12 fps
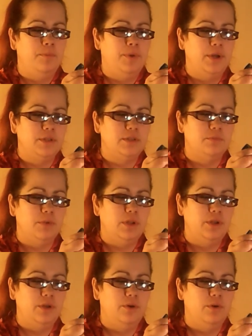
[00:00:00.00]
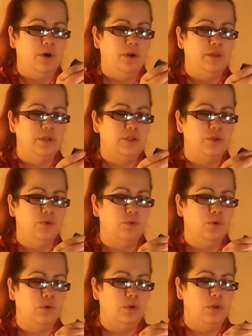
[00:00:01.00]
Put some glue on the
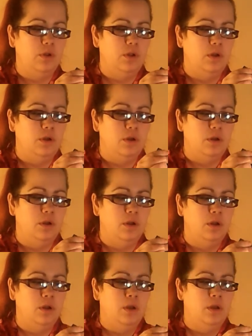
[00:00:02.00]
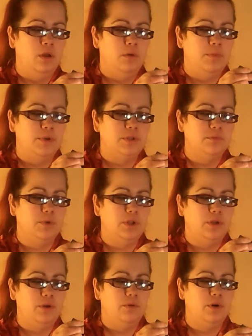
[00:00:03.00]
tool. Put some
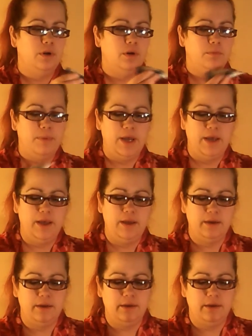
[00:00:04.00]
glue on her back.